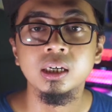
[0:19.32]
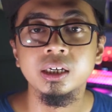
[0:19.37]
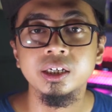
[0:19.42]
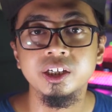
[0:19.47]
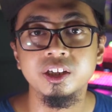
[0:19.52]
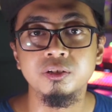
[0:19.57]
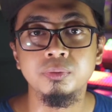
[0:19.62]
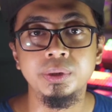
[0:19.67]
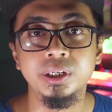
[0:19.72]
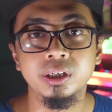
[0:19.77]

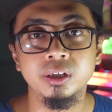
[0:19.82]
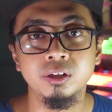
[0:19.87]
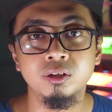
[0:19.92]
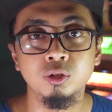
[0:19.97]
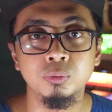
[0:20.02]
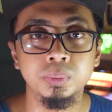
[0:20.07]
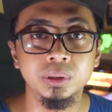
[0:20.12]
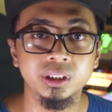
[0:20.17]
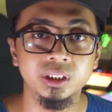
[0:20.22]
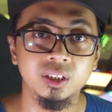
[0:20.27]
it's been a
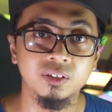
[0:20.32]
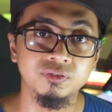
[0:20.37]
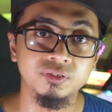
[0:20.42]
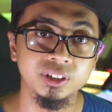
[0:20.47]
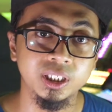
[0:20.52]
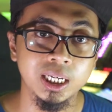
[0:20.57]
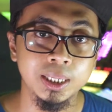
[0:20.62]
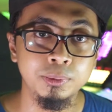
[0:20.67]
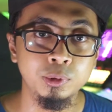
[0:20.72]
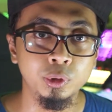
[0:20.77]
super tough
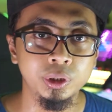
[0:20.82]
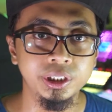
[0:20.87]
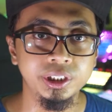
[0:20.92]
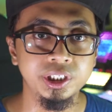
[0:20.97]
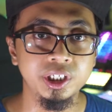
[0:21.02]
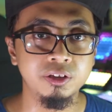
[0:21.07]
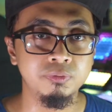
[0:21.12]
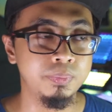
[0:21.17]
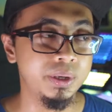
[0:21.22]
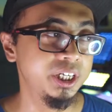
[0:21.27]
time during
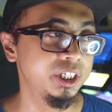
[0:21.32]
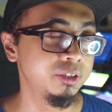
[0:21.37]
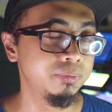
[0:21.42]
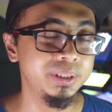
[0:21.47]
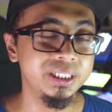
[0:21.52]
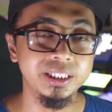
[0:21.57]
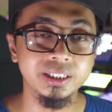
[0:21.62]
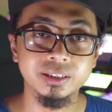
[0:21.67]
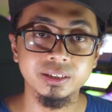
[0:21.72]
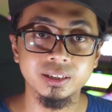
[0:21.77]
this
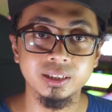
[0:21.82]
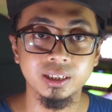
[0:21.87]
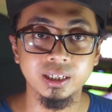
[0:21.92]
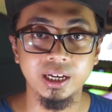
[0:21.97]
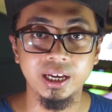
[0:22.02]
pandemic